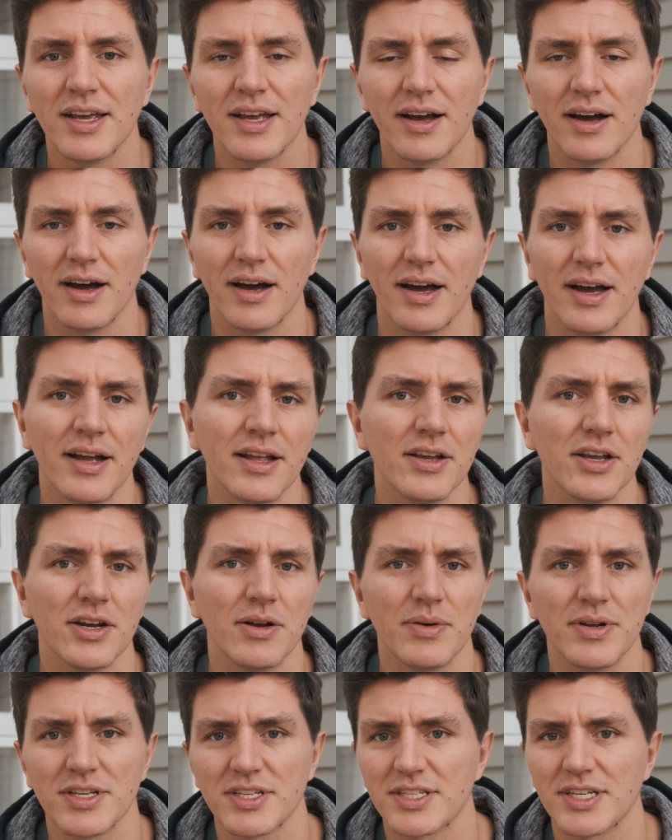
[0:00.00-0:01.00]
You
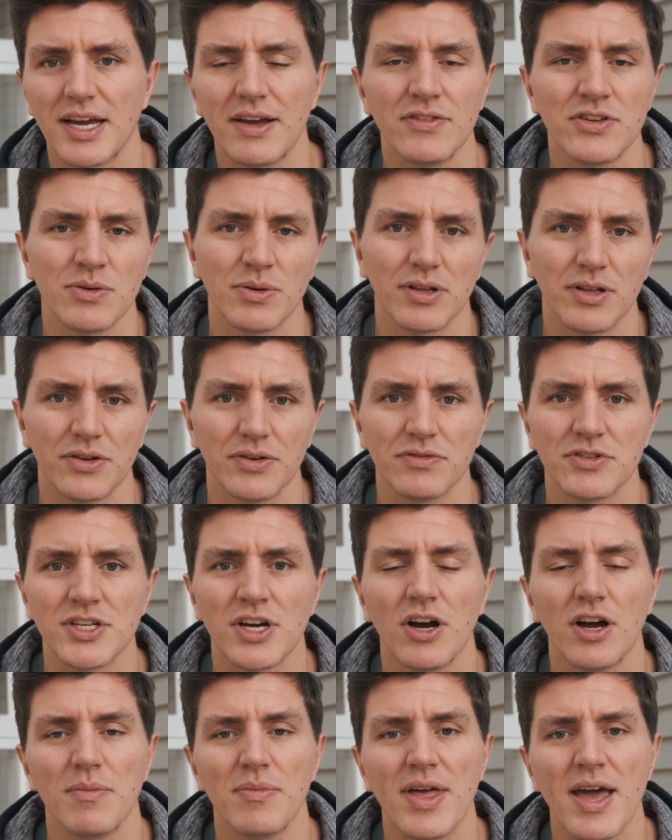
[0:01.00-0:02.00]
know, it saves you a lot of
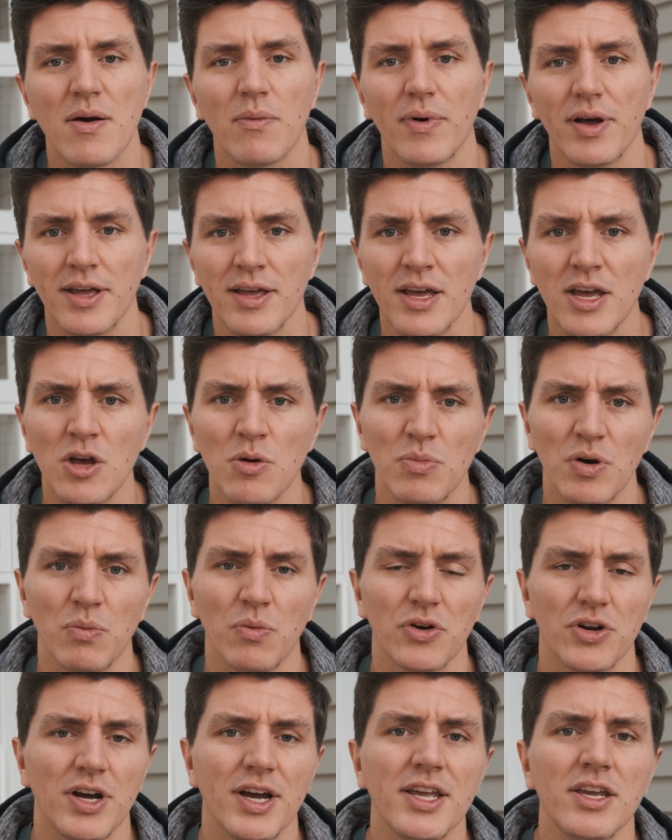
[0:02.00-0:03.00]
time that way. But
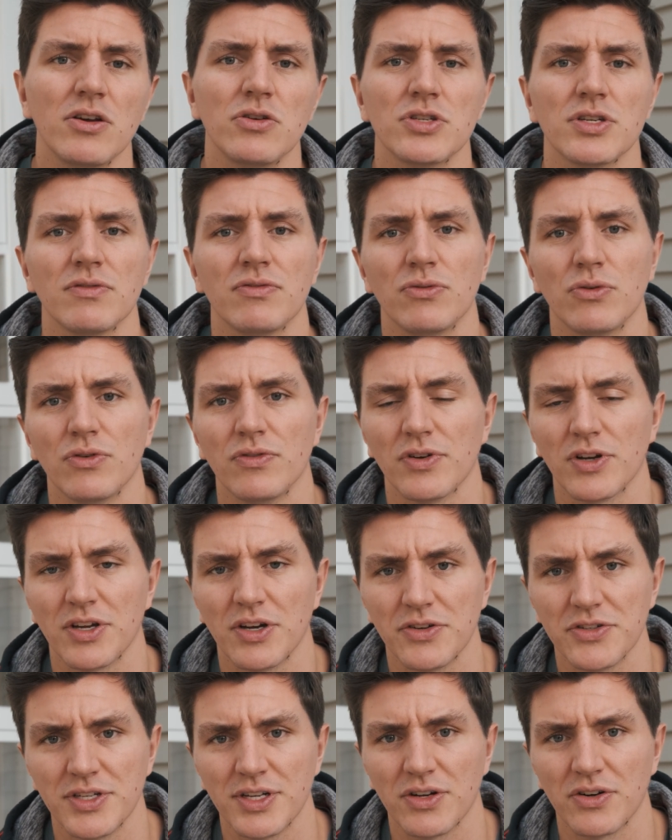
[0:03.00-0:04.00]
what I use it for
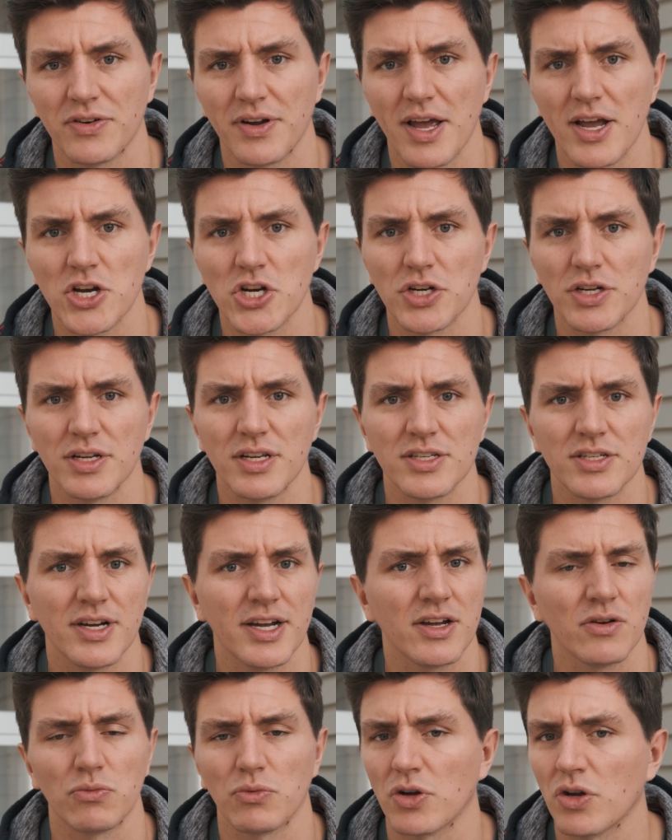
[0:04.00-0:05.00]
content creation is I
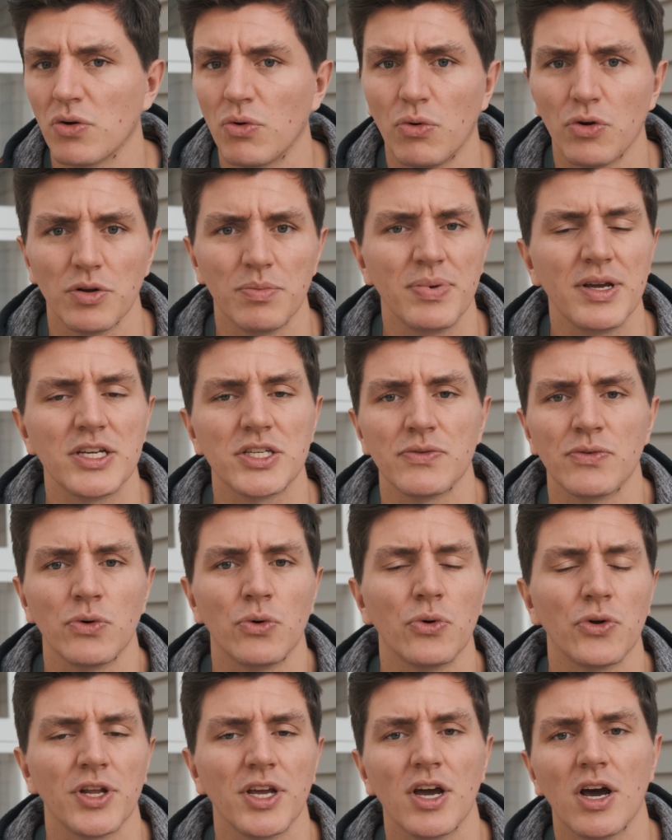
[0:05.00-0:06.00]
can record a piece of
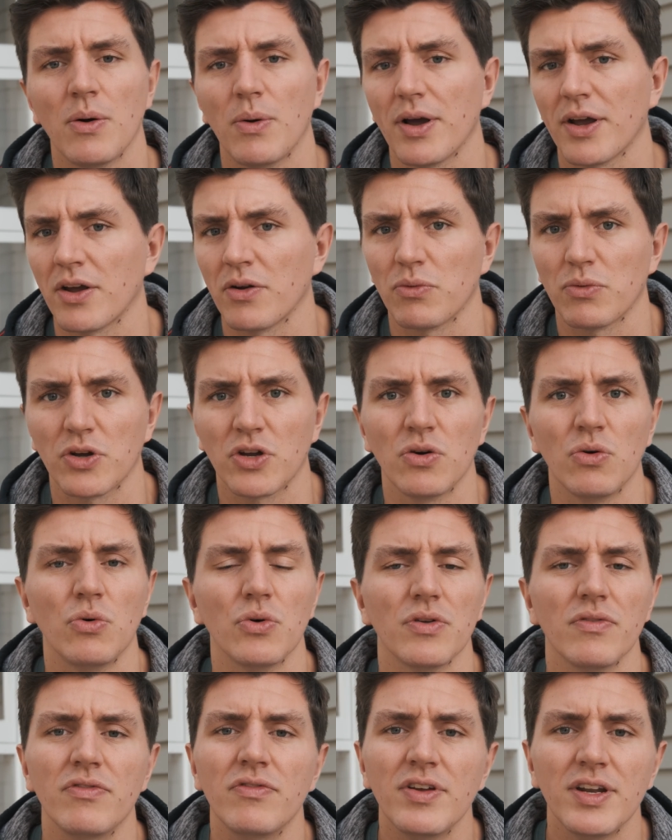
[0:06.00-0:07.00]
audio, I can
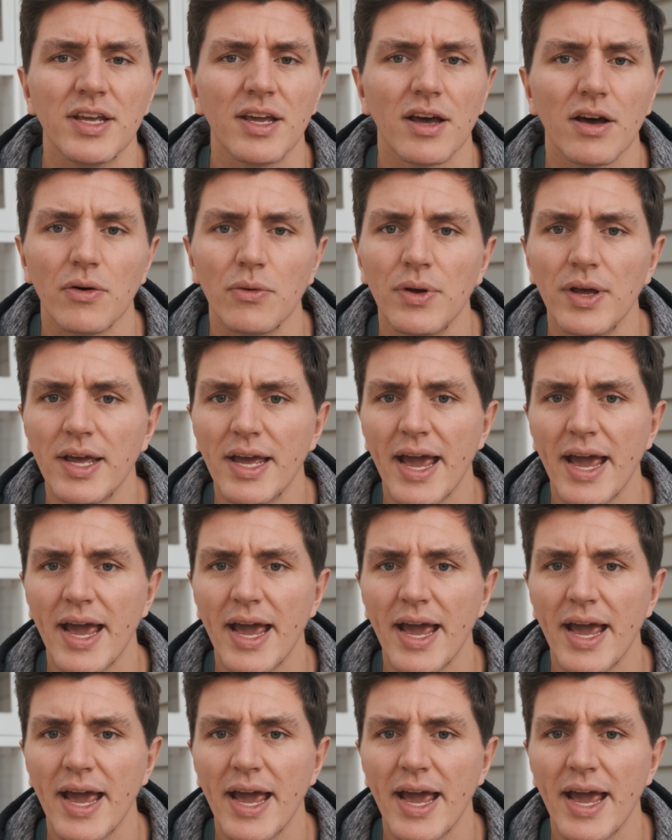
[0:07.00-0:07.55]
record a video,